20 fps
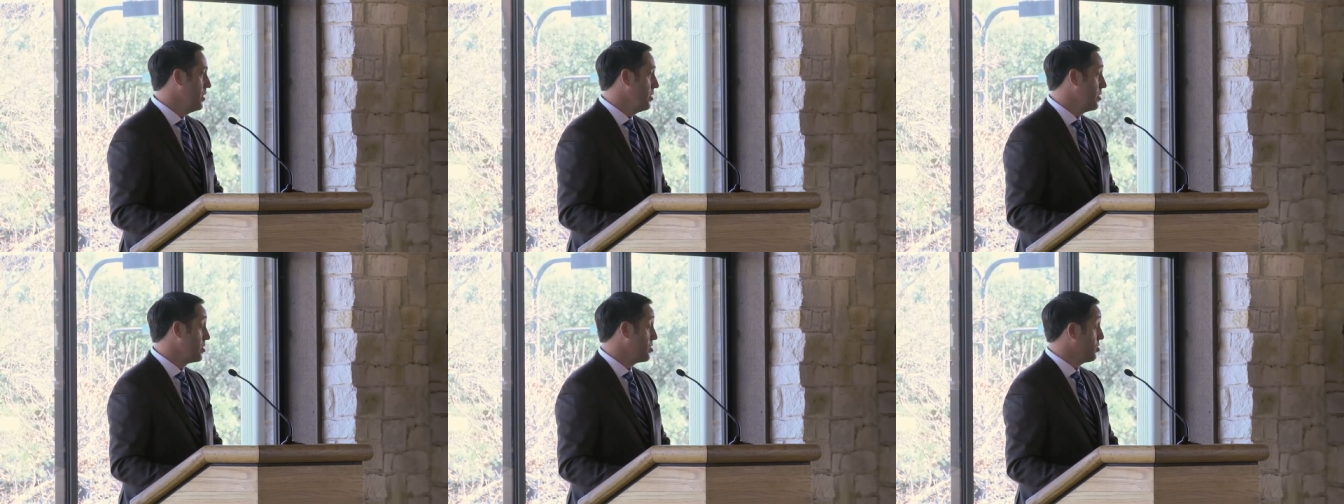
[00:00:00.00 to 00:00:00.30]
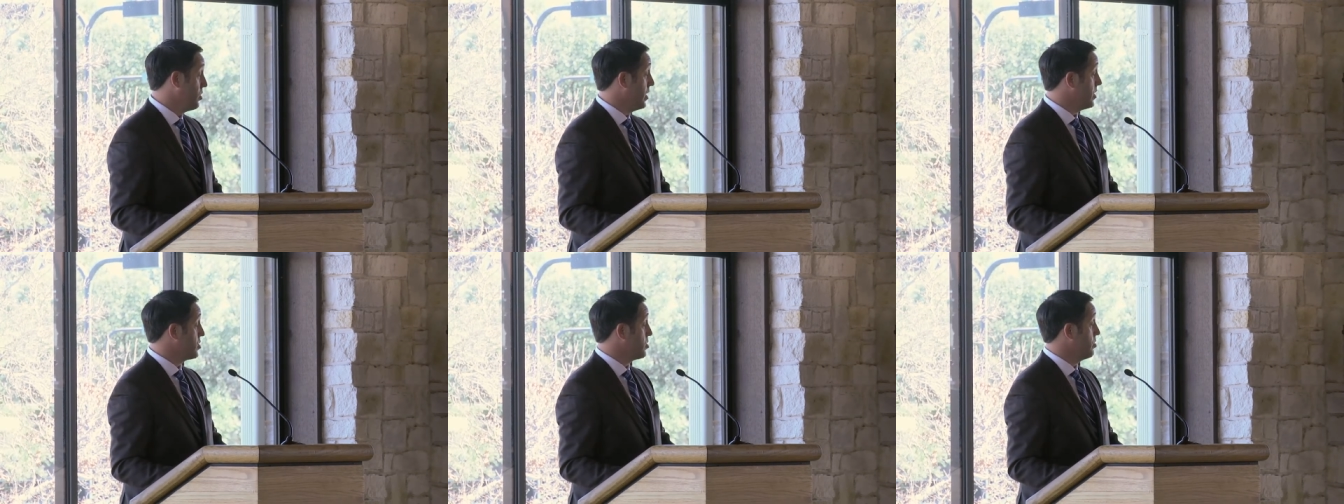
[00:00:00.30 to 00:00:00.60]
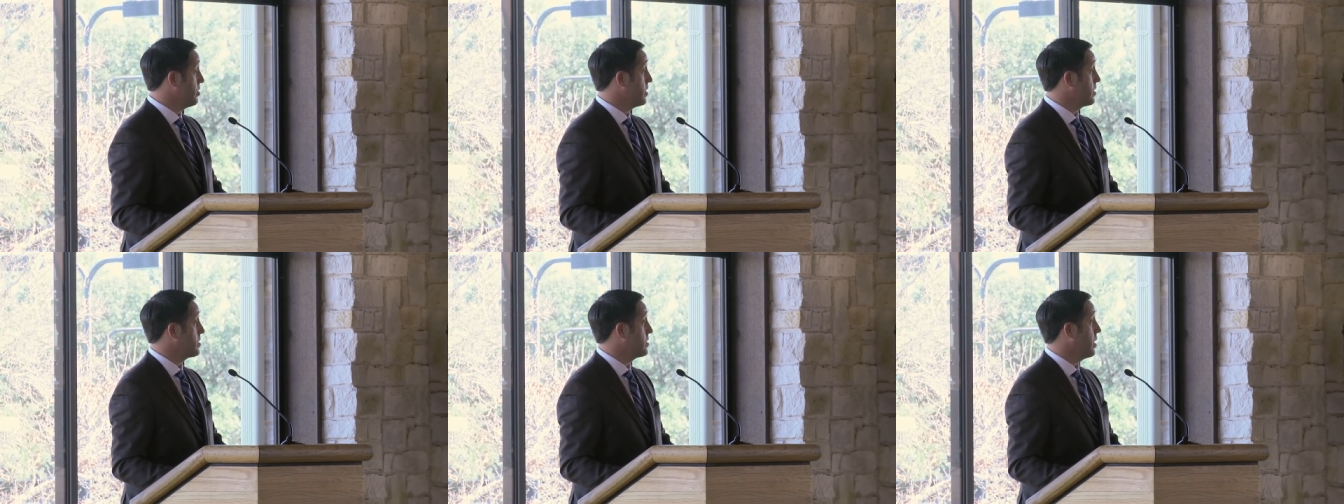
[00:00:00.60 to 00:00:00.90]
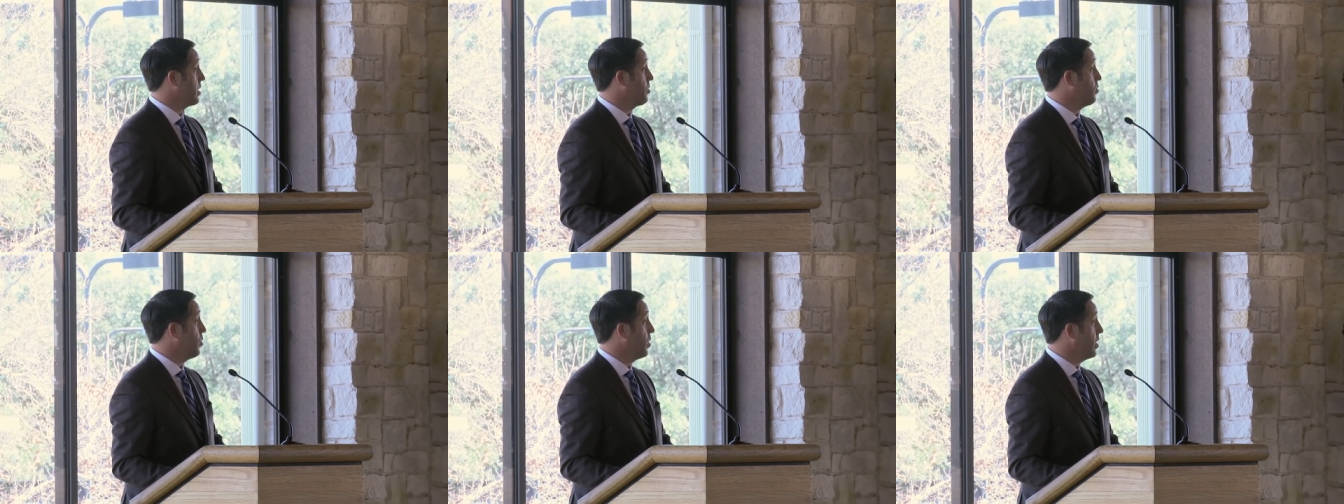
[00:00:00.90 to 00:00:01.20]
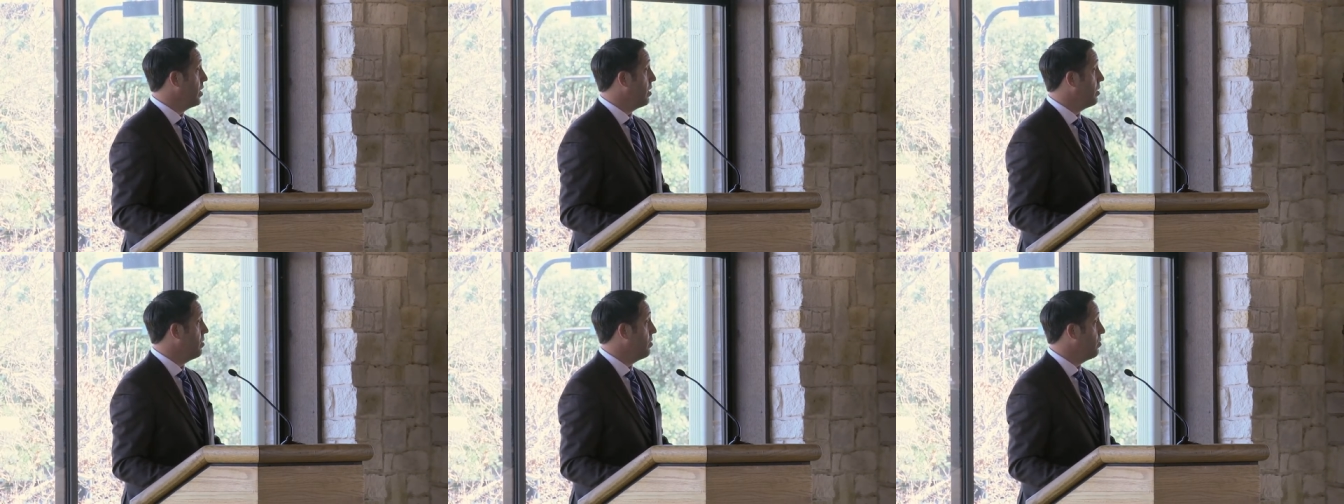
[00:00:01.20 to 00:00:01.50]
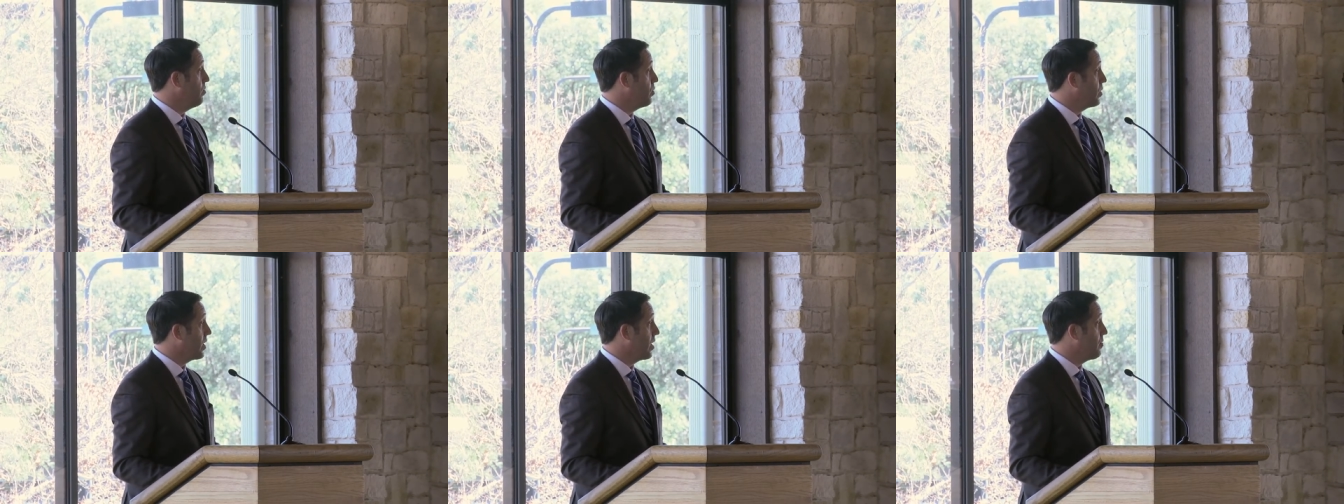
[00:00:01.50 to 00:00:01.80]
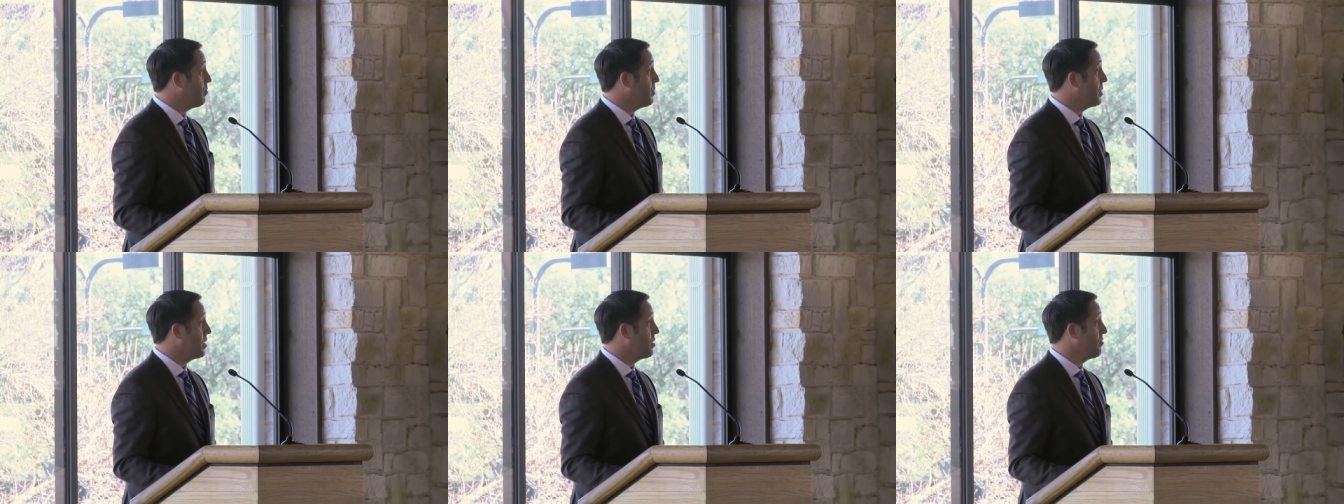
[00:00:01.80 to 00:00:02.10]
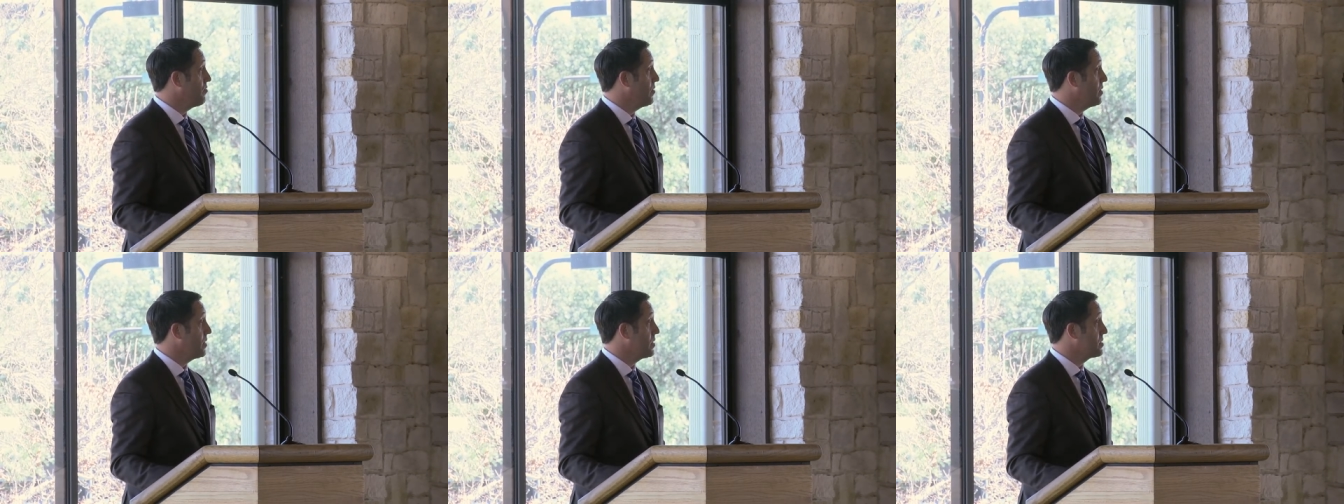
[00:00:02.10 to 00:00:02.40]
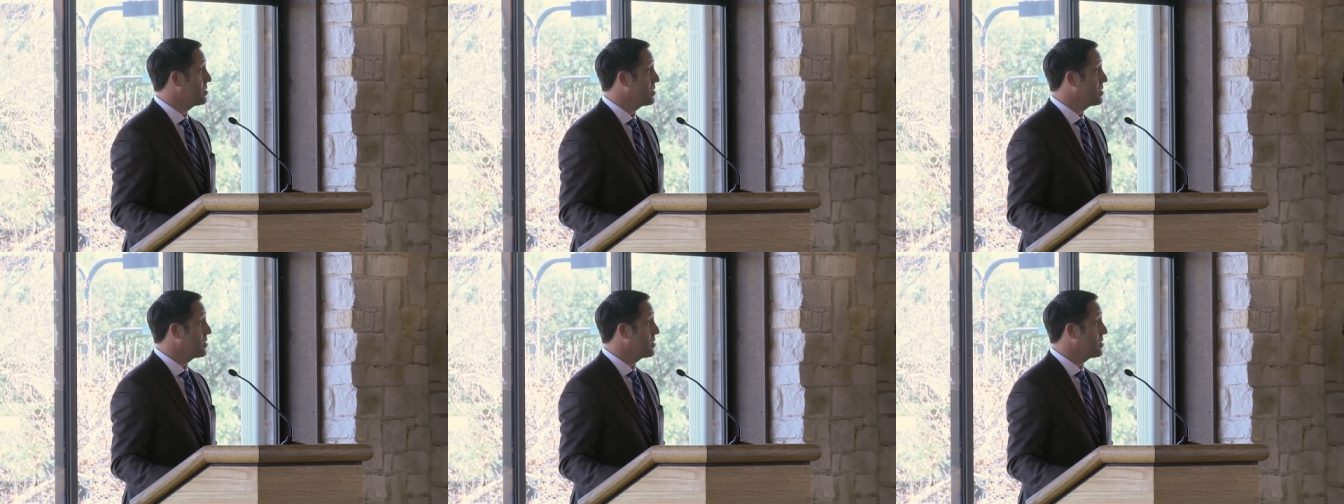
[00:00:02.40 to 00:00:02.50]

the Treasury has done well. We have benefited